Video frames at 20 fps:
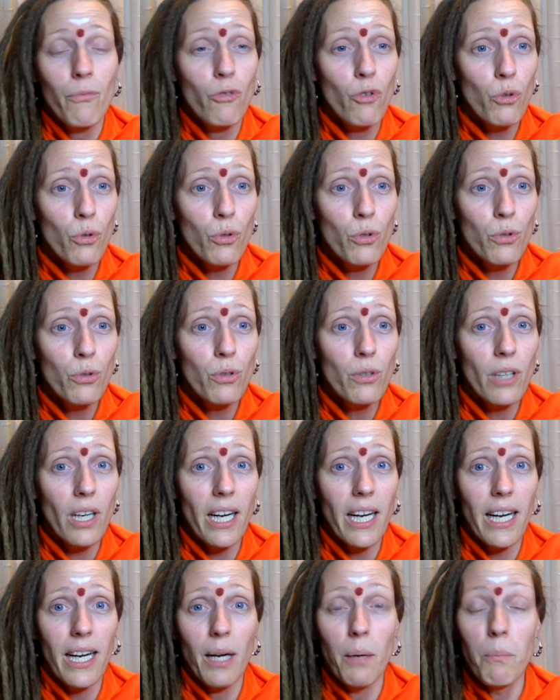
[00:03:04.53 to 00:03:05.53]
to
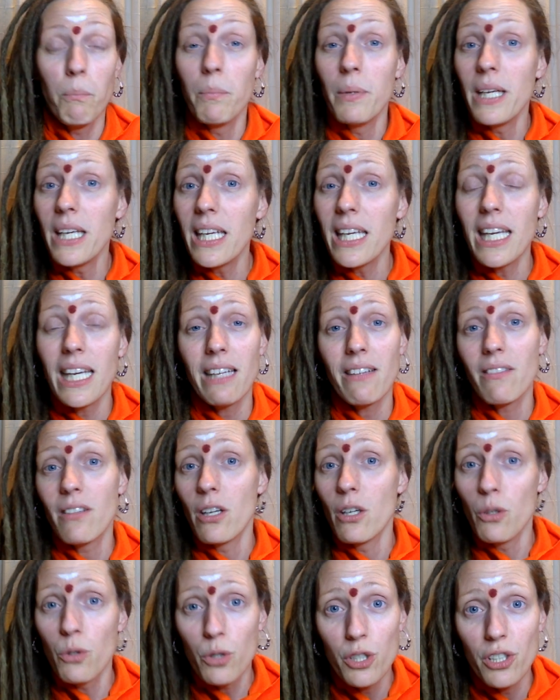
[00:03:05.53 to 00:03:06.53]
be in
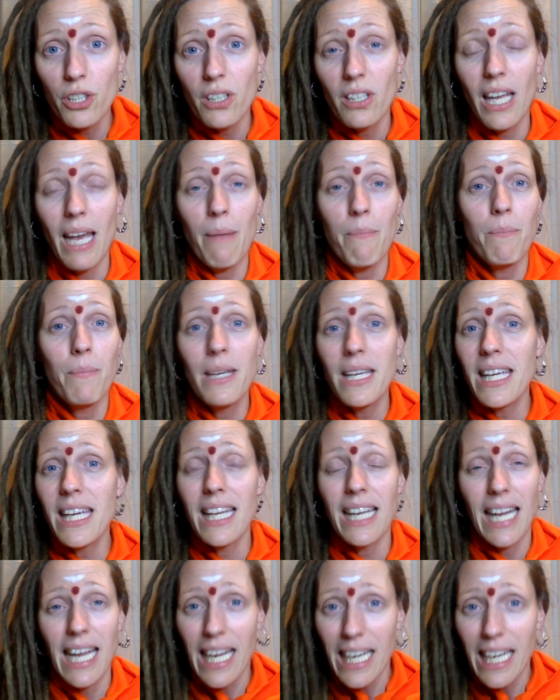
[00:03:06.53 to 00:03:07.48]
delusion and be in